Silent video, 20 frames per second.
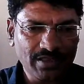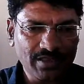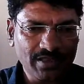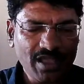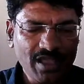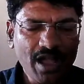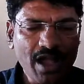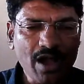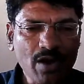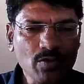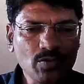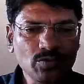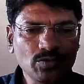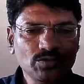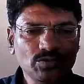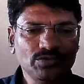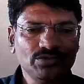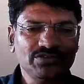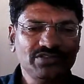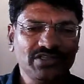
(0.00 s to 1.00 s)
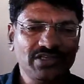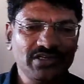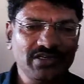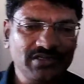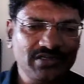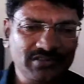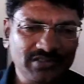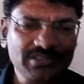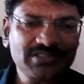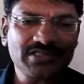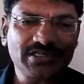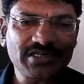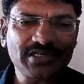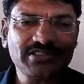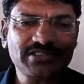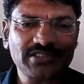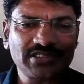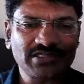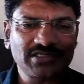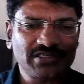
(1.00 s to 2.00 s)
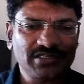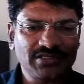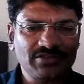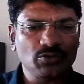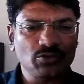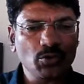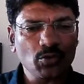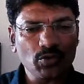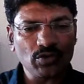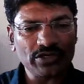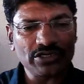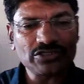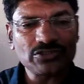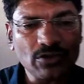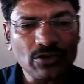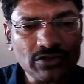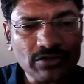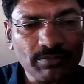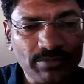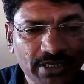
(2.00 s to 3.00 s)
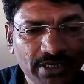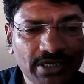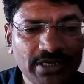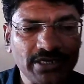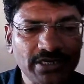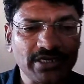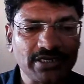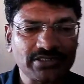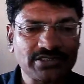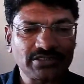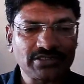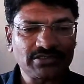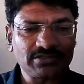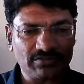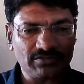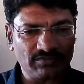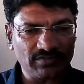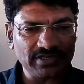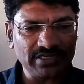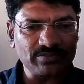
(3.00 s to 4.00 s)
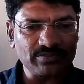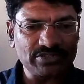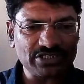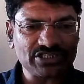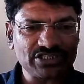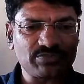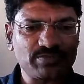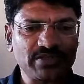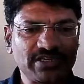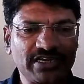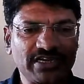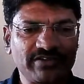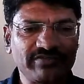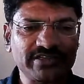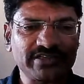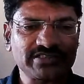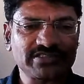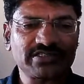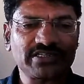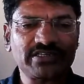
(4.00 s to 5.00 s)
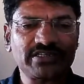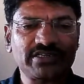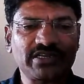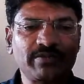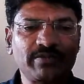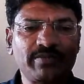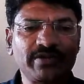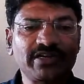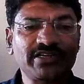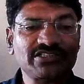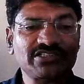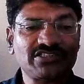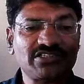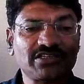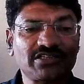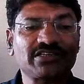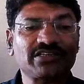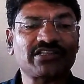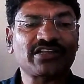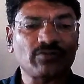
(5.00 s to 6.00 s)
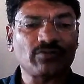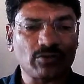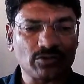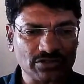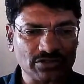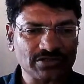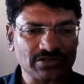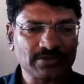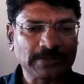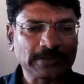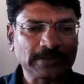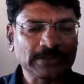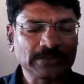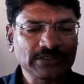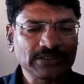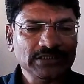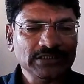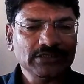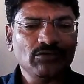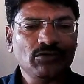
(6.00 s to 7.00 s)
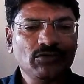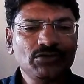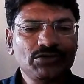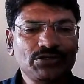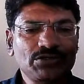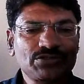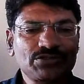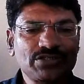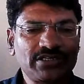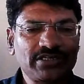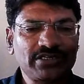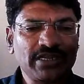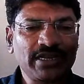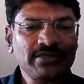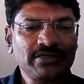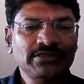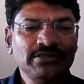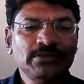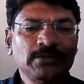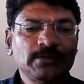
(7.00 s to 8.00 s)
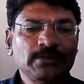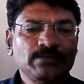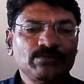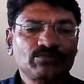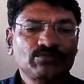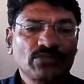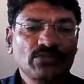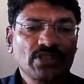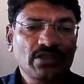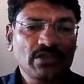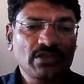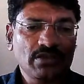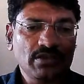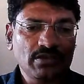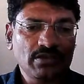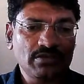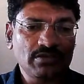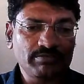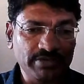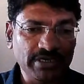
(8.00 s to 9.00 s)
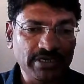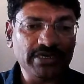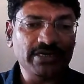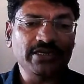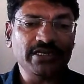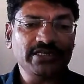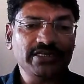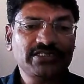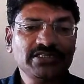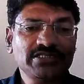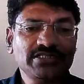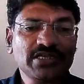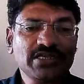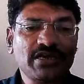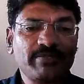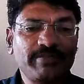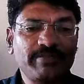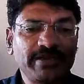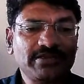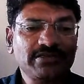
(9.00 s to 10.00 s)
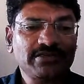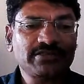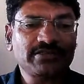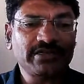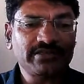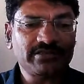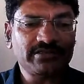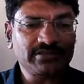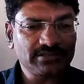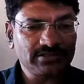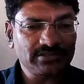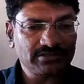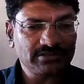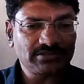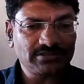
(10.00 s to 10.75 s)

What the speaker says: how this relation, though it is not a blood relation, William Shakespeare had once said that blood is thicker than water. He wanted to say that blood relations are better than the